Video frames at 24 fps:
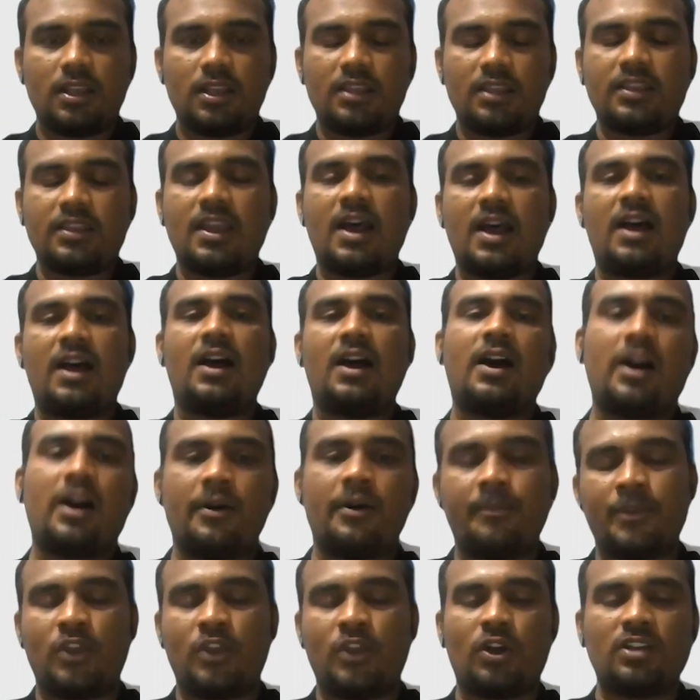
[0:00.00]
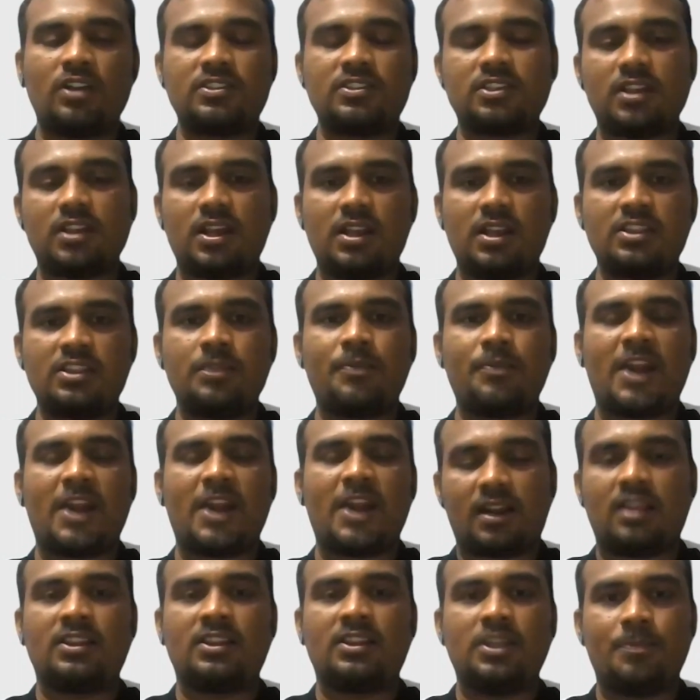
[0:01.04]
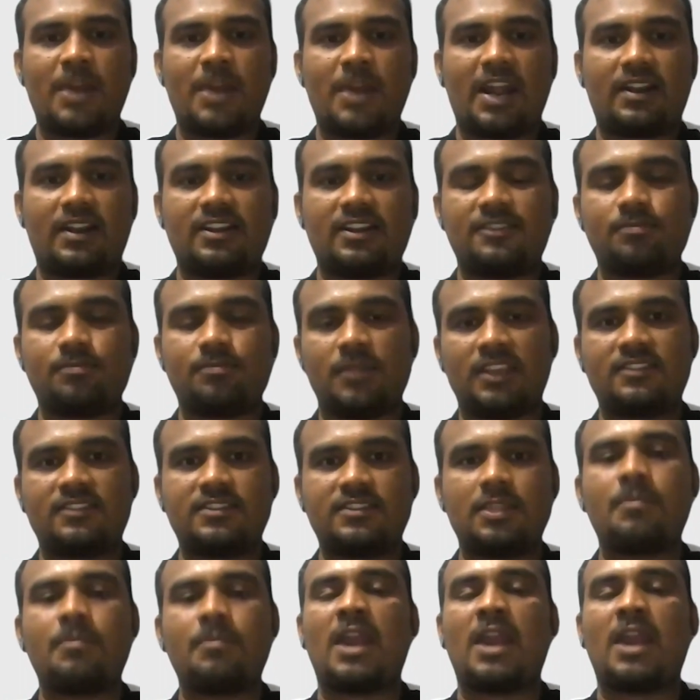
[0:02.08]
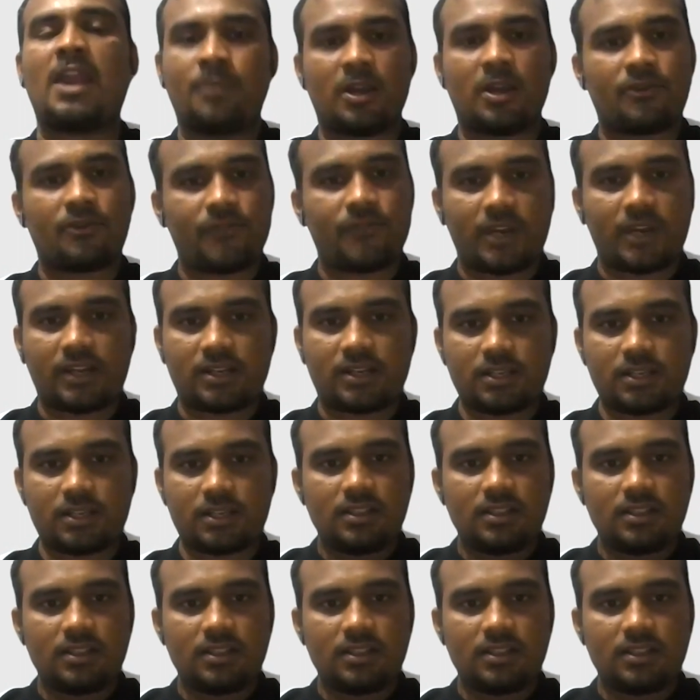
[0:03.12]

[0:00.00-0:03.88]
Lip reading: Yeah, because the practice makes the man perfect.